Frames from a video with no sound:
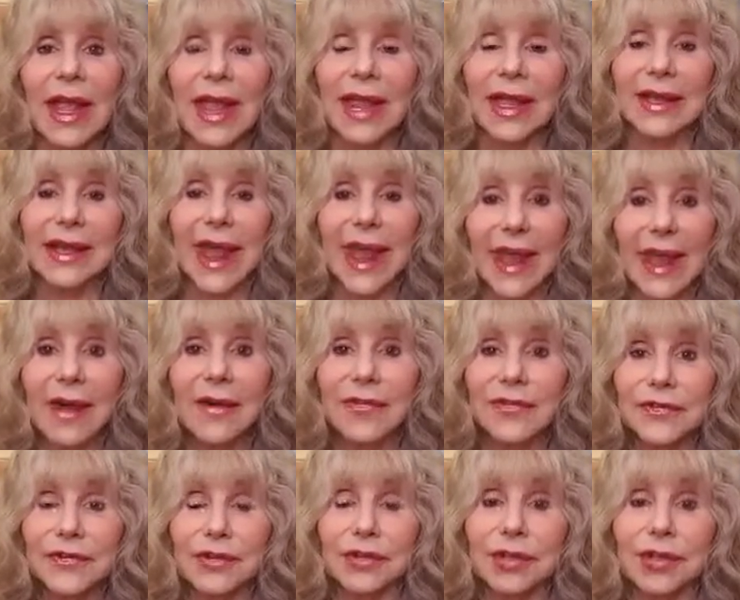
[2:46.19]
And
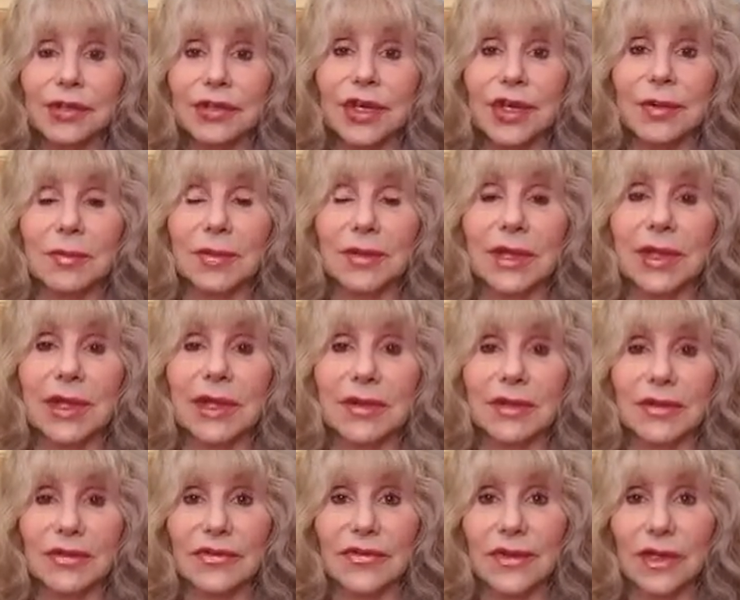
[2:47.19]
after you're done playing
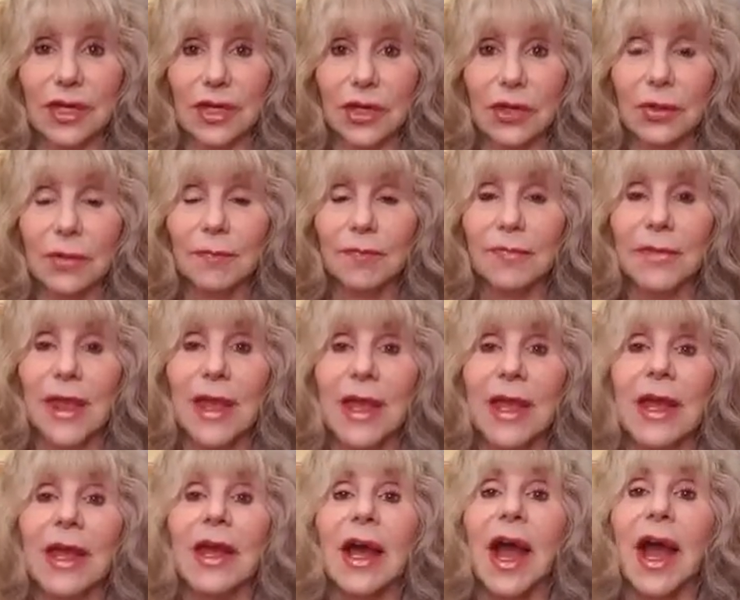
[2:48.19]
this video,
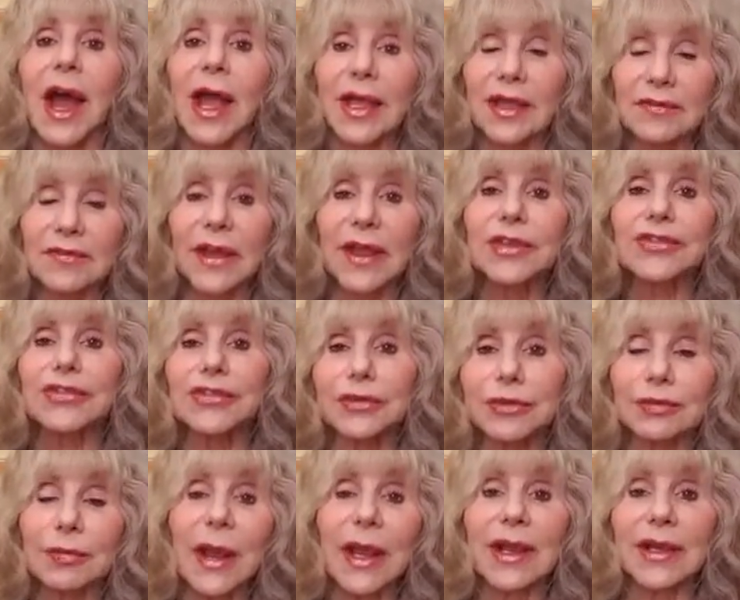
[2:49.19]
I invite you
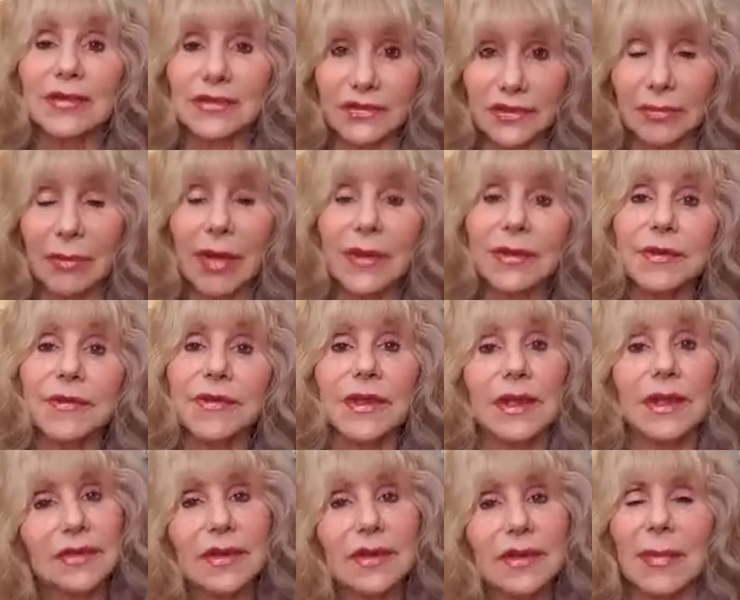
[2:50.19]
to write some other
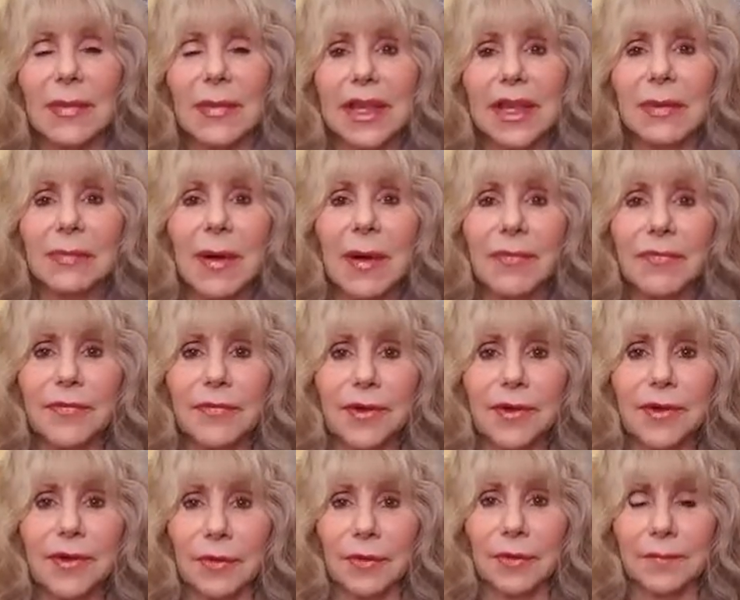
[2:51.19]
things that might come up for
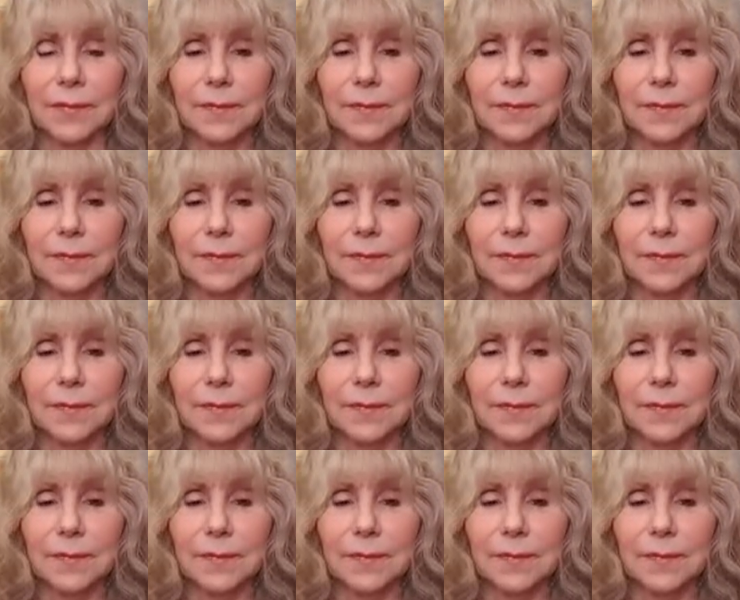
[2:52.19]
you.